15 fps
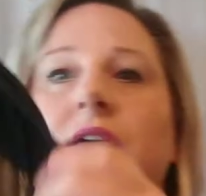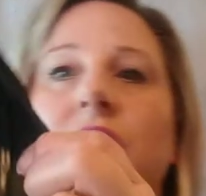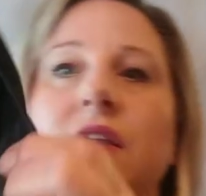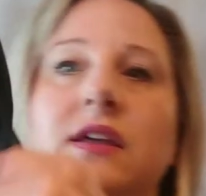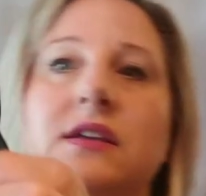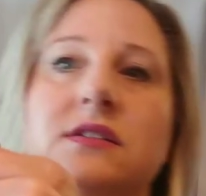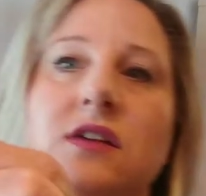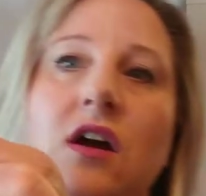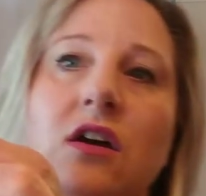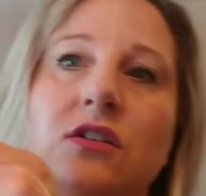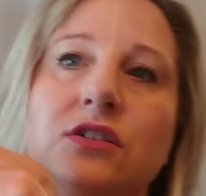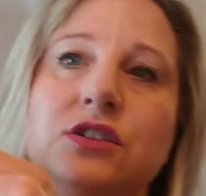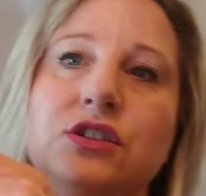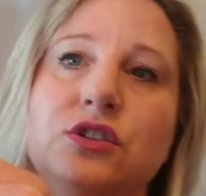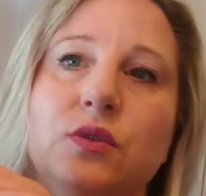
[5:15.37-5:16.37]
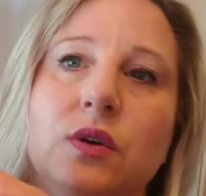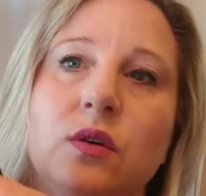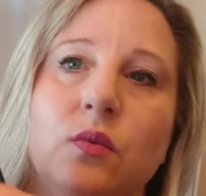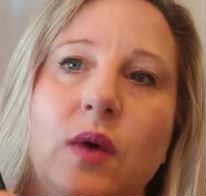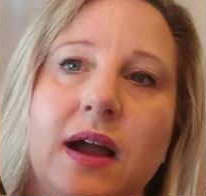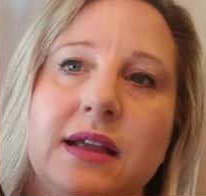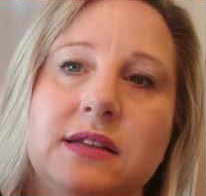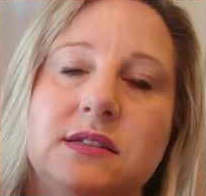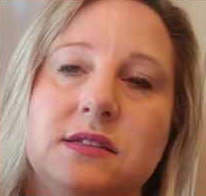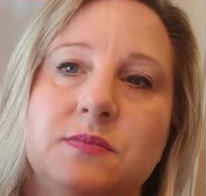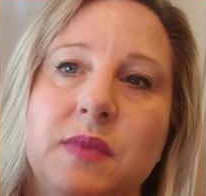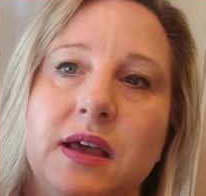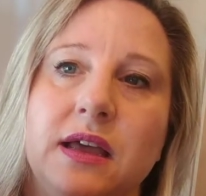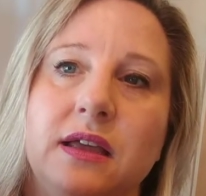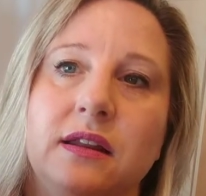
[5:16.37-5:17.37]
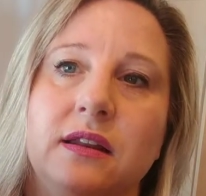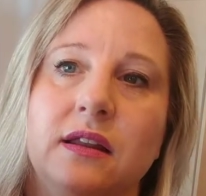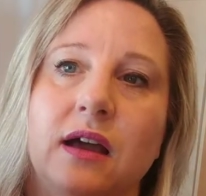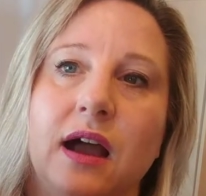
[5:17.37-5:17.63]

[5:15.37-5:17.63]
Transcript: These are Stuart Weitzman.